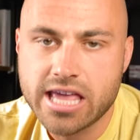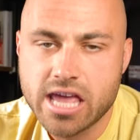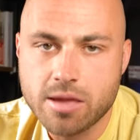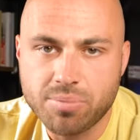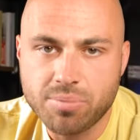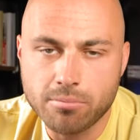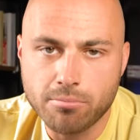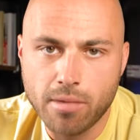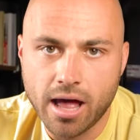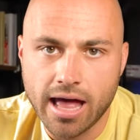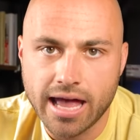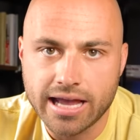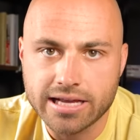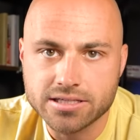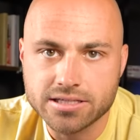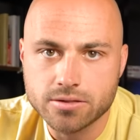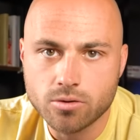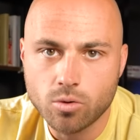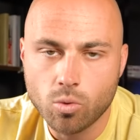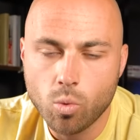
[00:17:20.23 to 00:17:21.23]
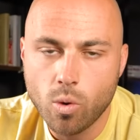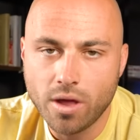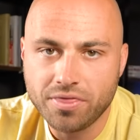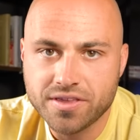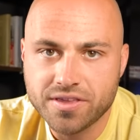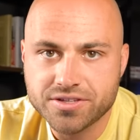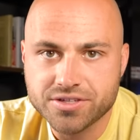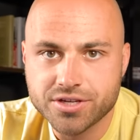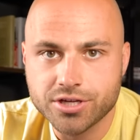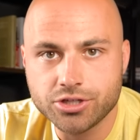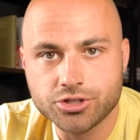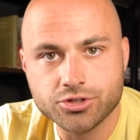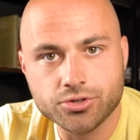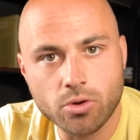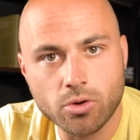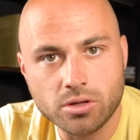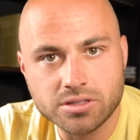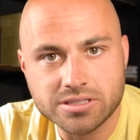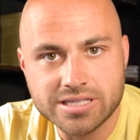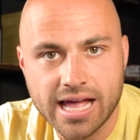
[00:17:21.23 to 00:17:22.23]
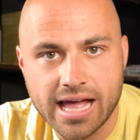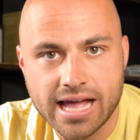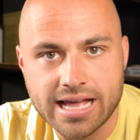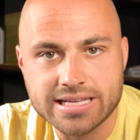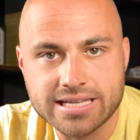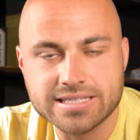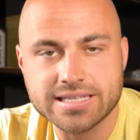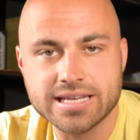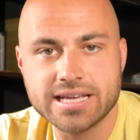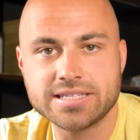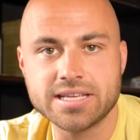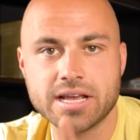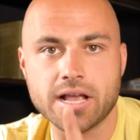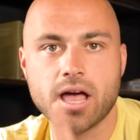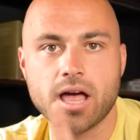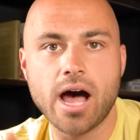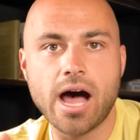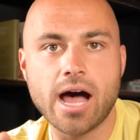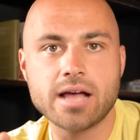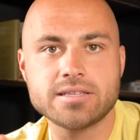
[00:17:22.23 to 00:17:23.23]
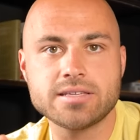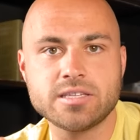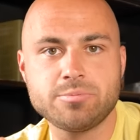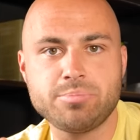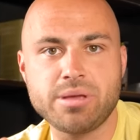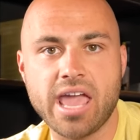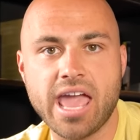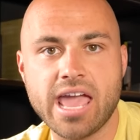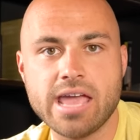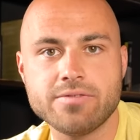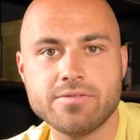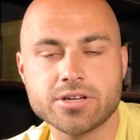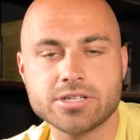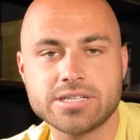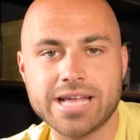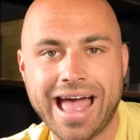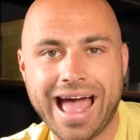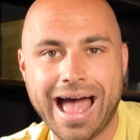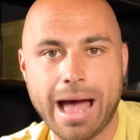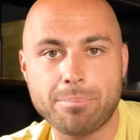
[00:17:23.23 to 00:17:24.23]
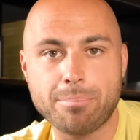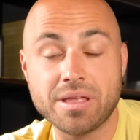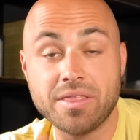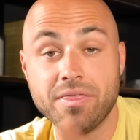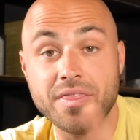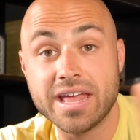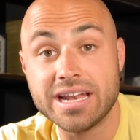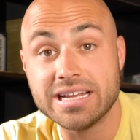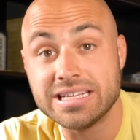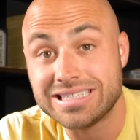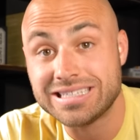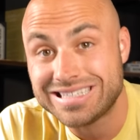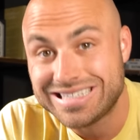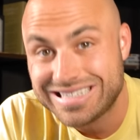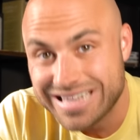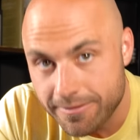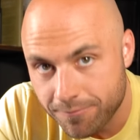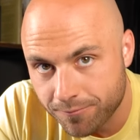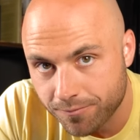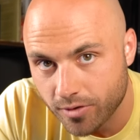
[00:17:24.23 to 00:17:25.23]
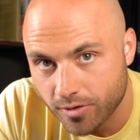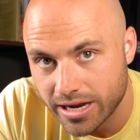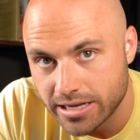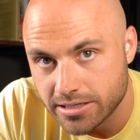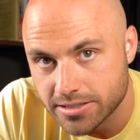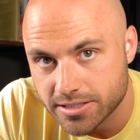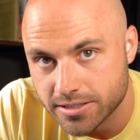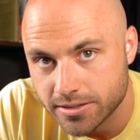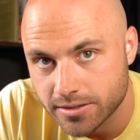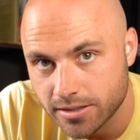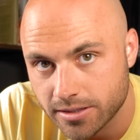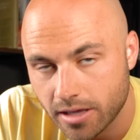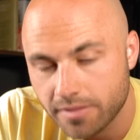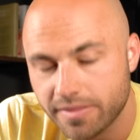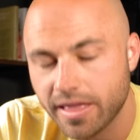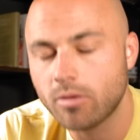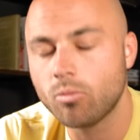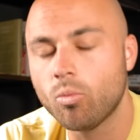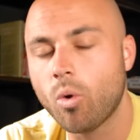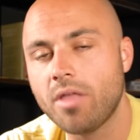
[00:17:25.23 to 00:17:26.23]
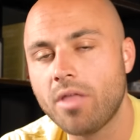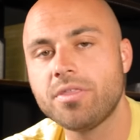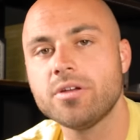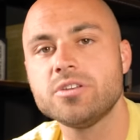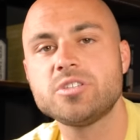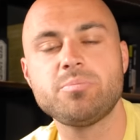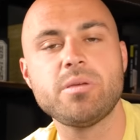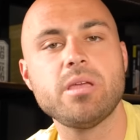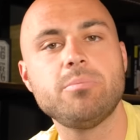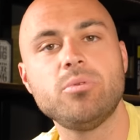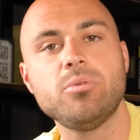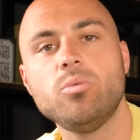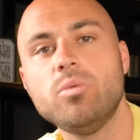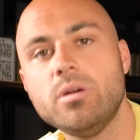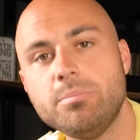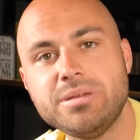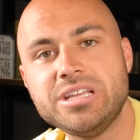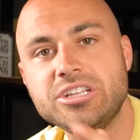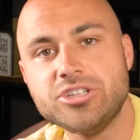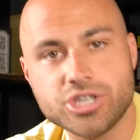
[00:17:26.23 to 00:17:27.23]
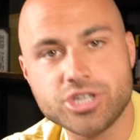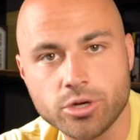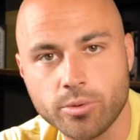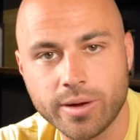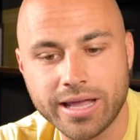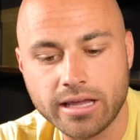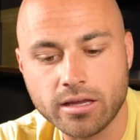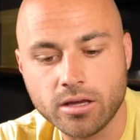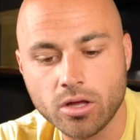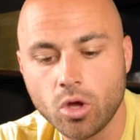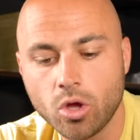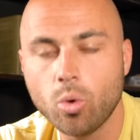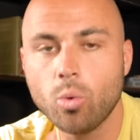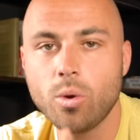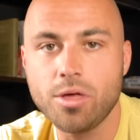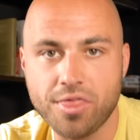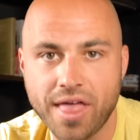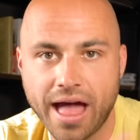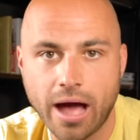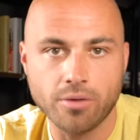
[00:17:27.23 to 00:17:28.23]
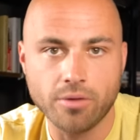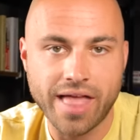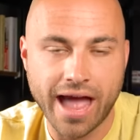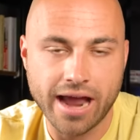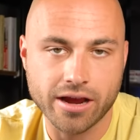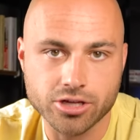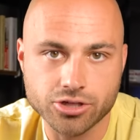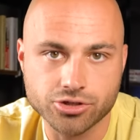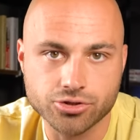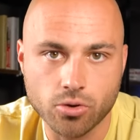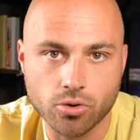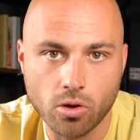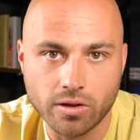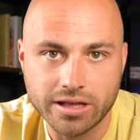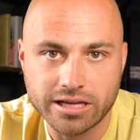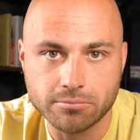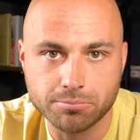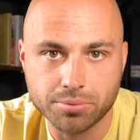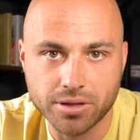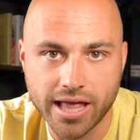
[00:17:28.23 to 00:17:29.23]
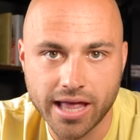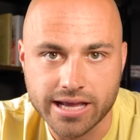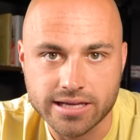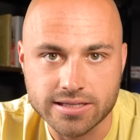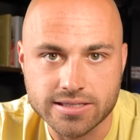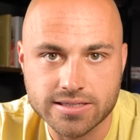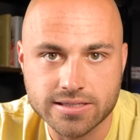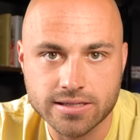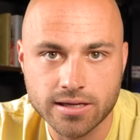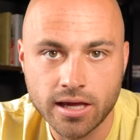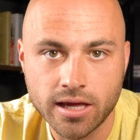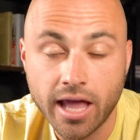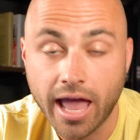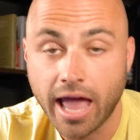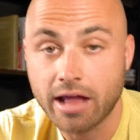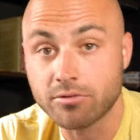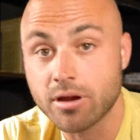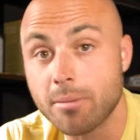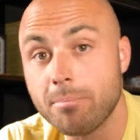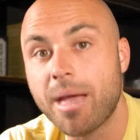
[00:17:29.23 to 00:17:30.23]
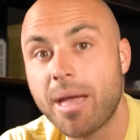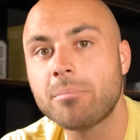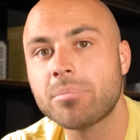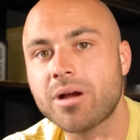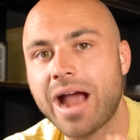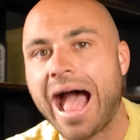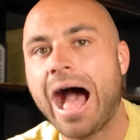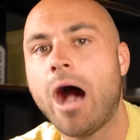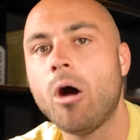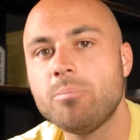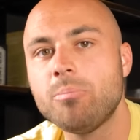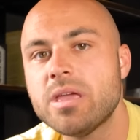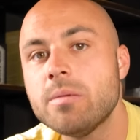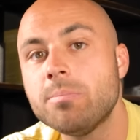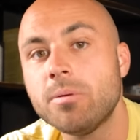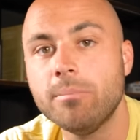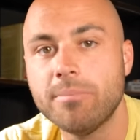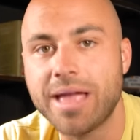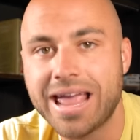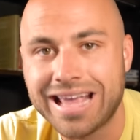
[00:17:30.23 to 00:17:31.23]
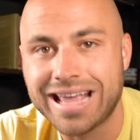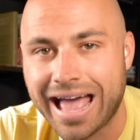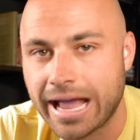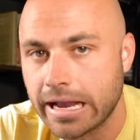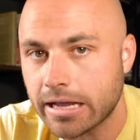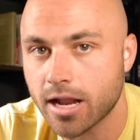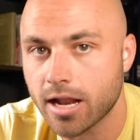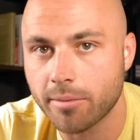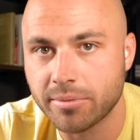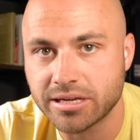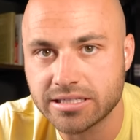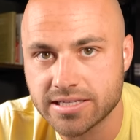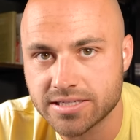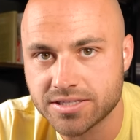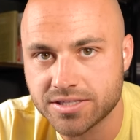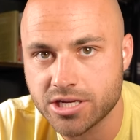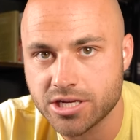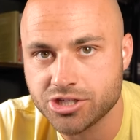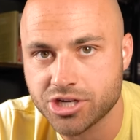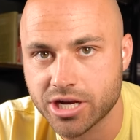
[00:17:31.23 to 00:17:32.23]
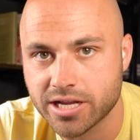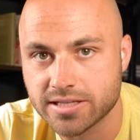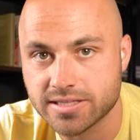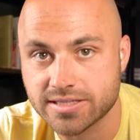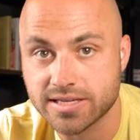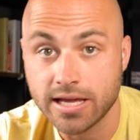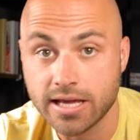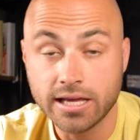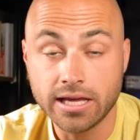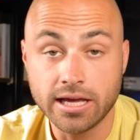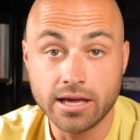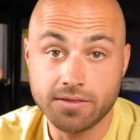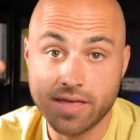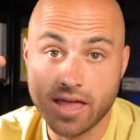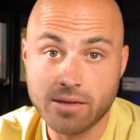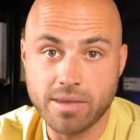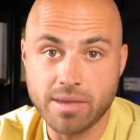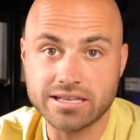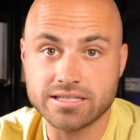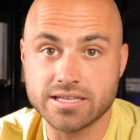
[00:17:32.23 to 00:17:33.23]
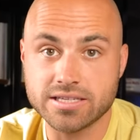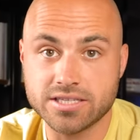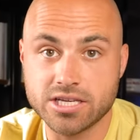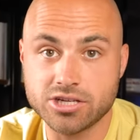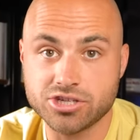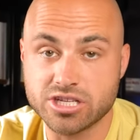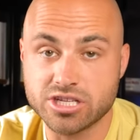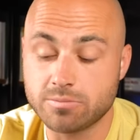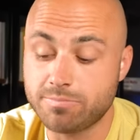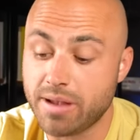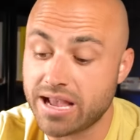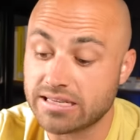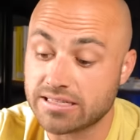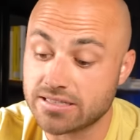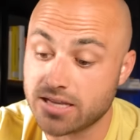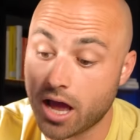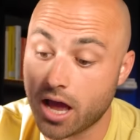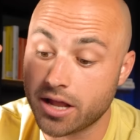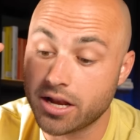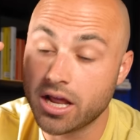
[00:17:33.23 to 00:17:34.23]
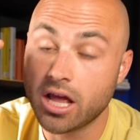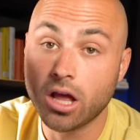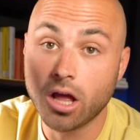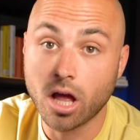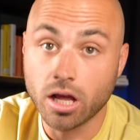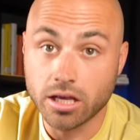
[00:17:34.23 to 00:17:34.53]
keep in mind, what this control does is it causes behavior to happen that is different than what those people would be doing without that control in place. And remember how people make economic decisions. They make decisions based on,